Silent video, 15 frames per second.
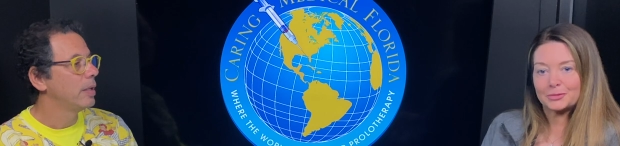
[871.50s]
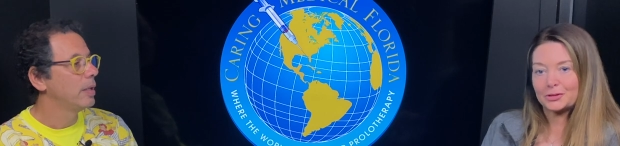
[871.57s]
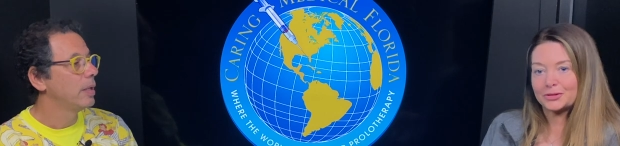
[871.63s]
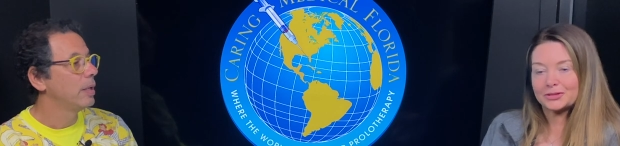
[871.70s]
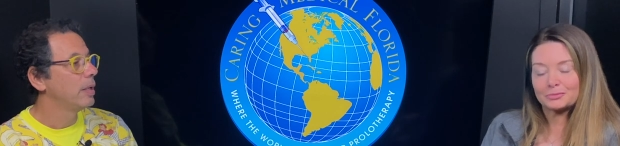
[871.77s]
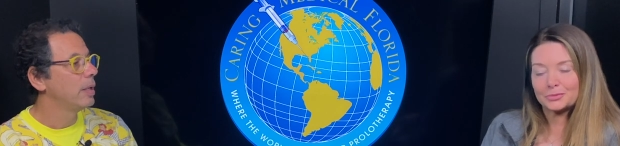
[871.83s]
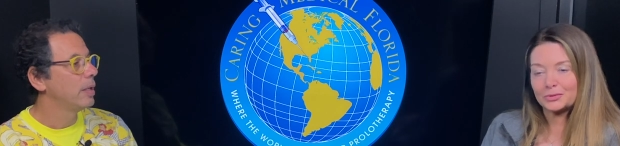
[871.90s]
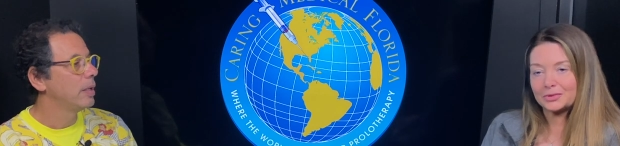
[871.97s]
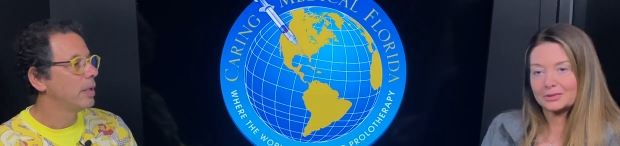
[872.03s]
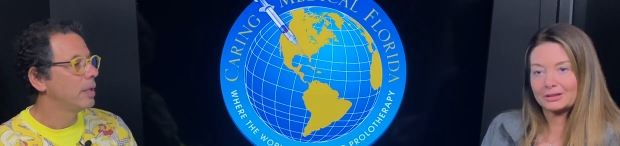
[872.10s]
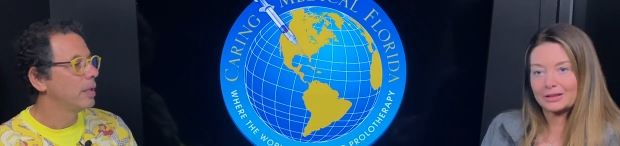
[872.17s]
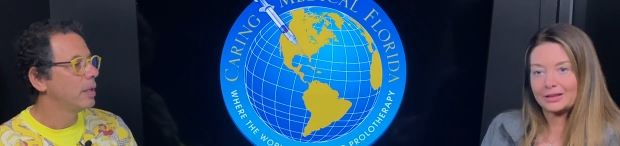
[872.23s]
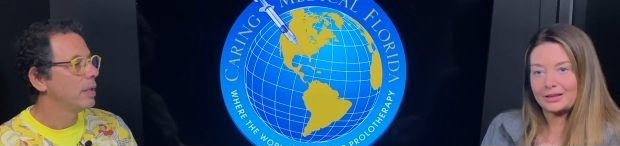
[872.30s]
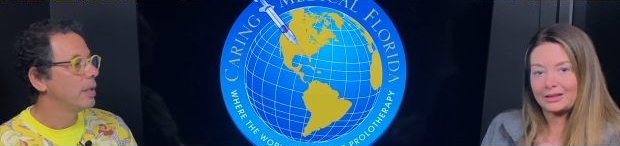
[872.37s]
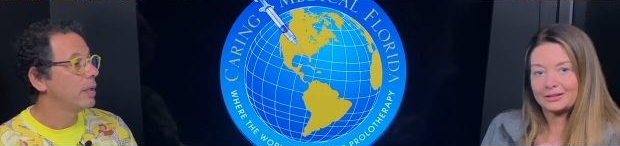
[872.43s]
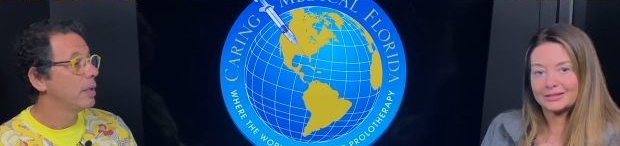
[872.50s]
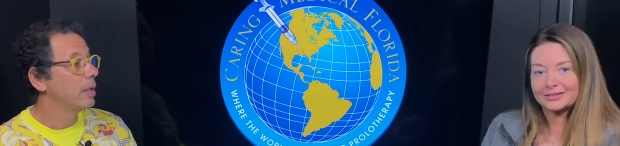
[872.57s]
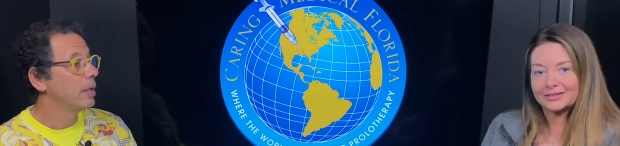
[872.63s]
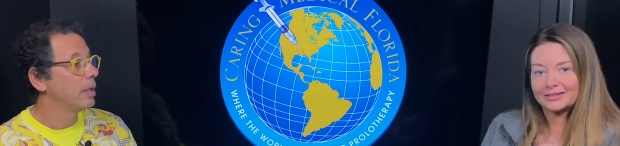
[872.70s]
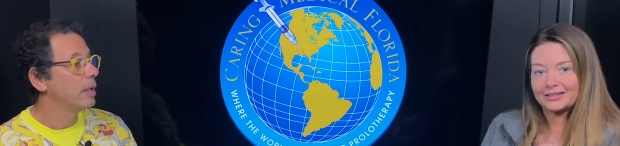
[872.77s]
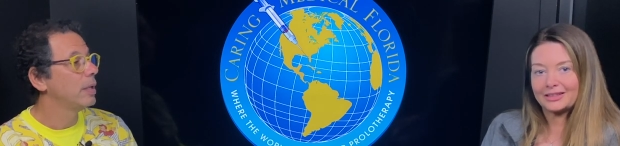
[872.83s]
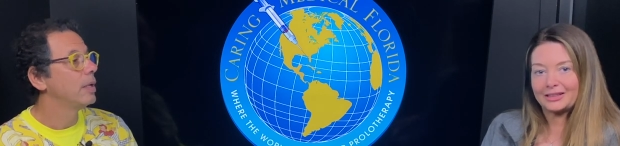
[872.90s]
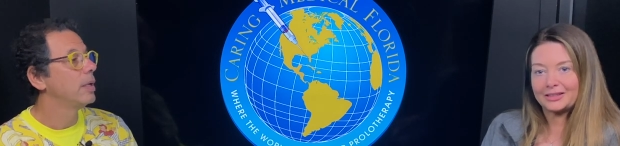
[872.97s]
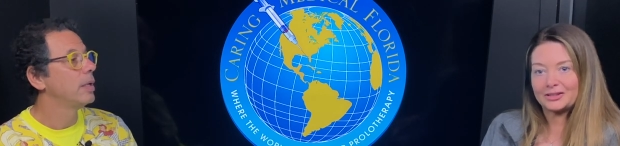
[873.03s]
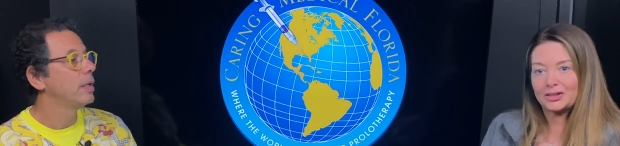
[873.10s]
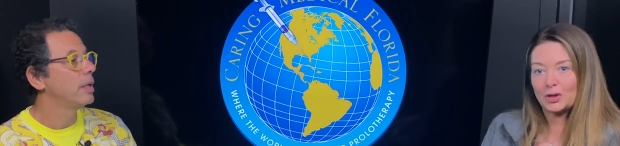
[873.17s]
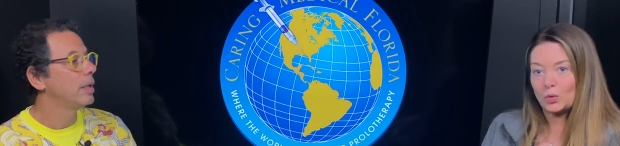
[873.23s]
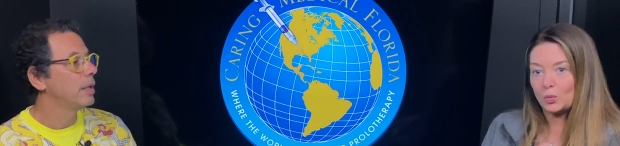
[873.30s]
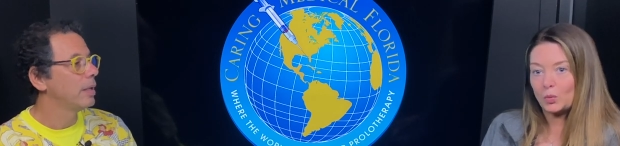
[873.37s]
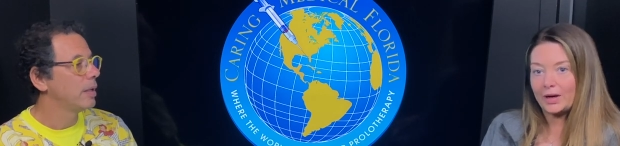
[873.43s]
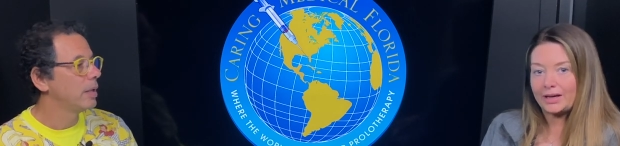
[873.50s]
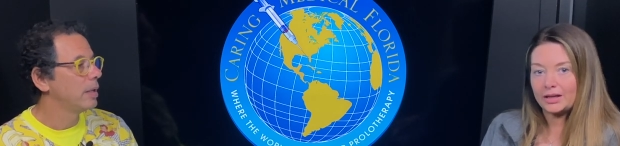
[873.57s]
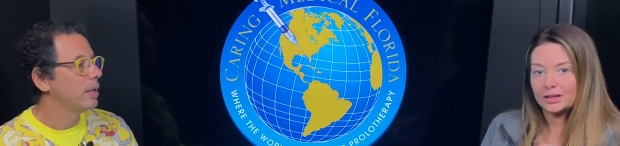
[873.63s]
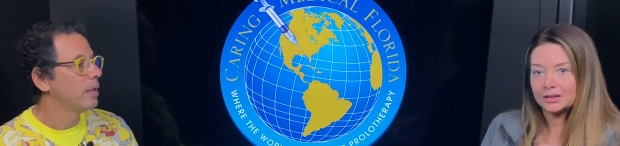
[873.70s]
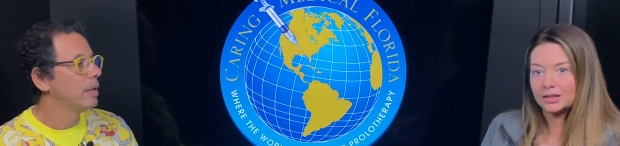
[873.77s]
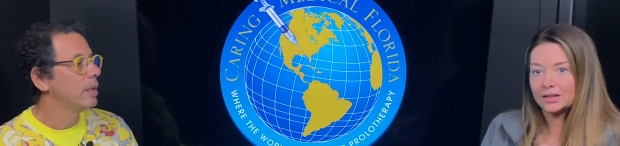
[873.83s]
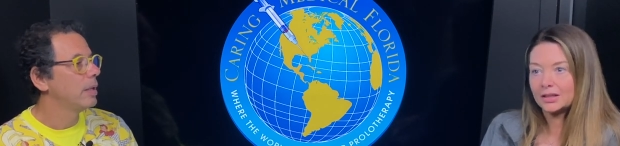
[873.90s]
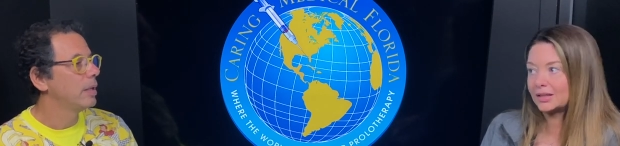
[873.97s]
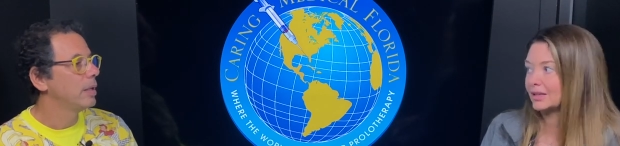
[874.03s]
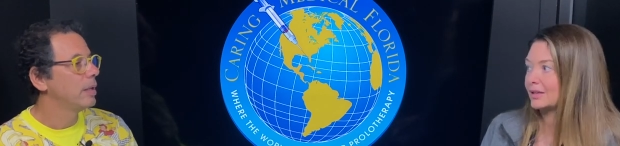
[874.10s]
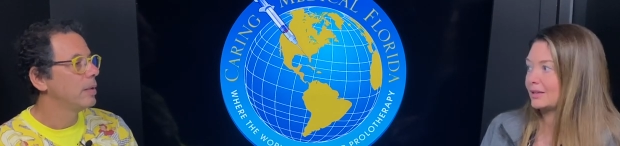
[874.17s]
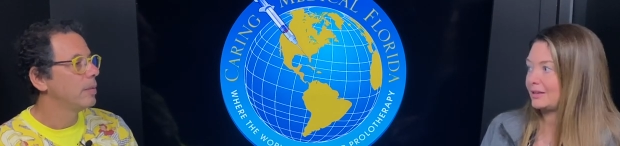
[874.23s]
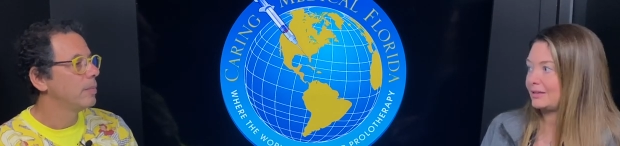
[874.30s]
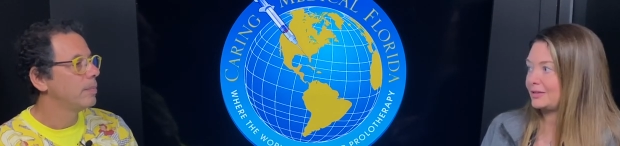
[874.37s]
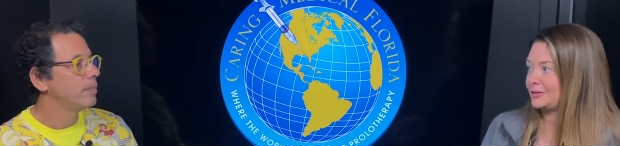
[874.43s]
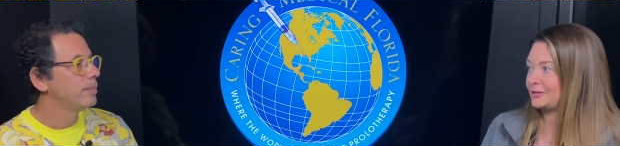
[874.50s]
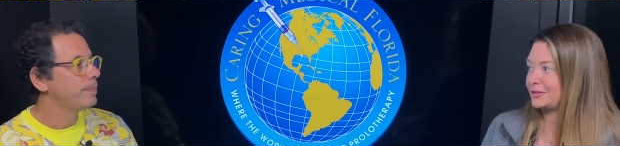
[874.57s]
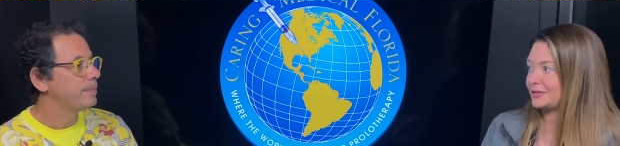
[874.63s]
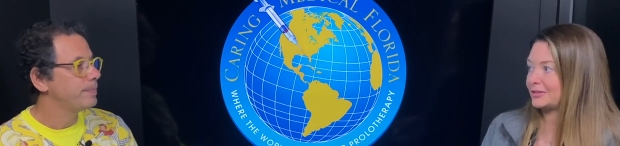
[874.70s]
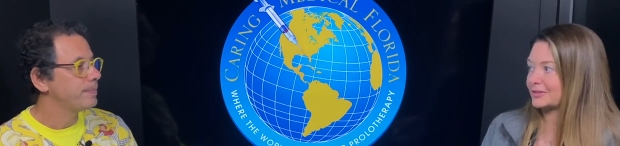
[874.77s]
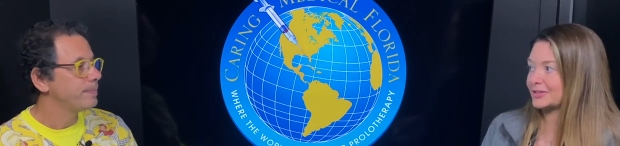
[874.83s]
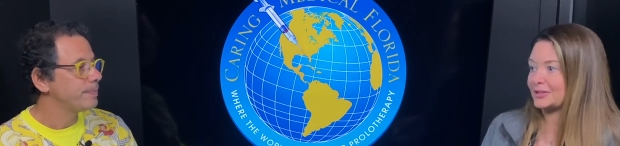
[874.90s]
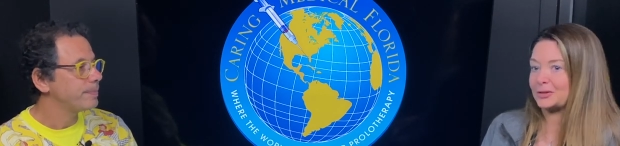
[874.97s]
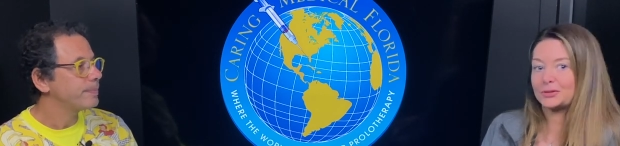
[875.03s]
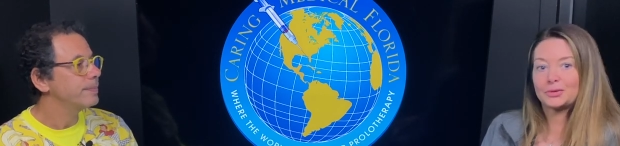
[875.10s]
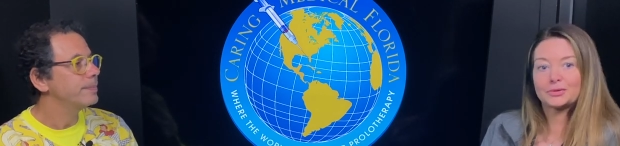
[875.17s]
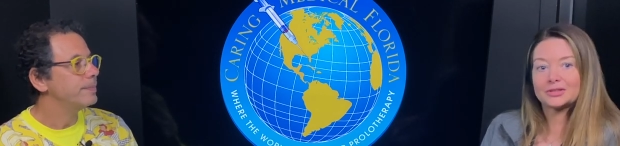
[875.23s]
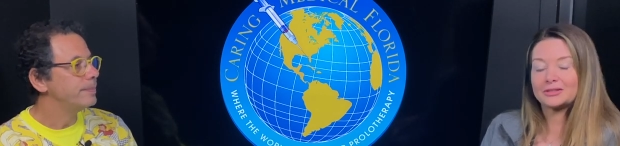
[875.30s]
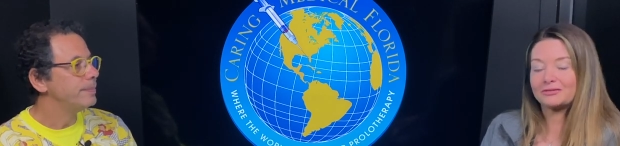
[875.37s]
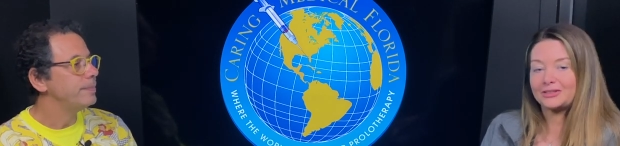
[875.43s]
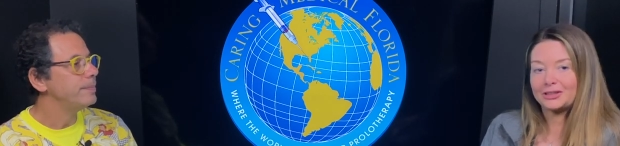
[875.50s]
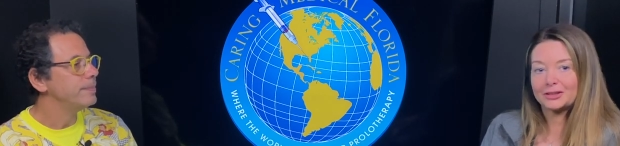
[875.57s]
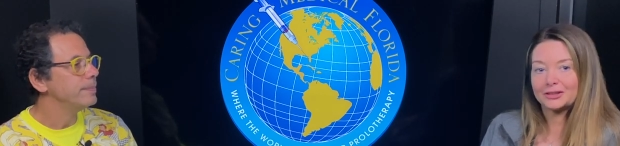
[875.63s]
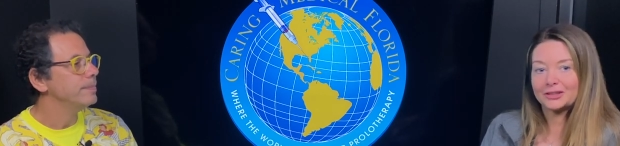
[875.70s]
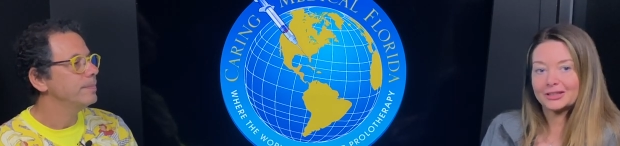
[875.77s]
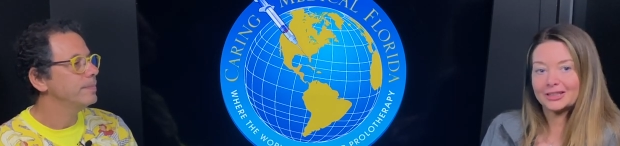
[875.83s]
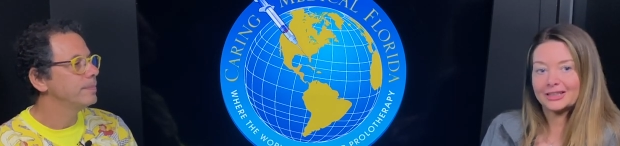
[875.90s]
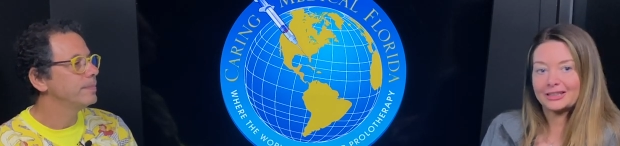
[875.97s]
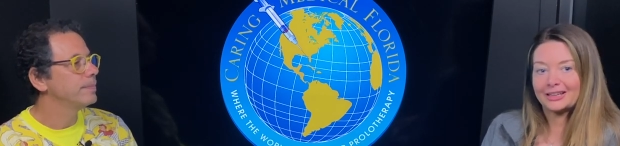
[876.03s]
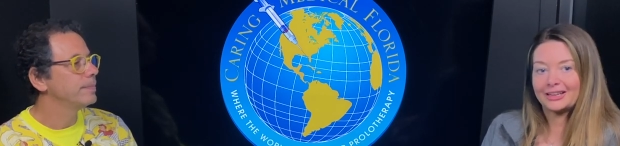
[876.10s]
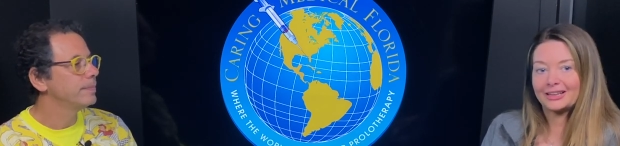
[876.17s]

Speaker 1: most important thing. Like, don't wait until you're so severe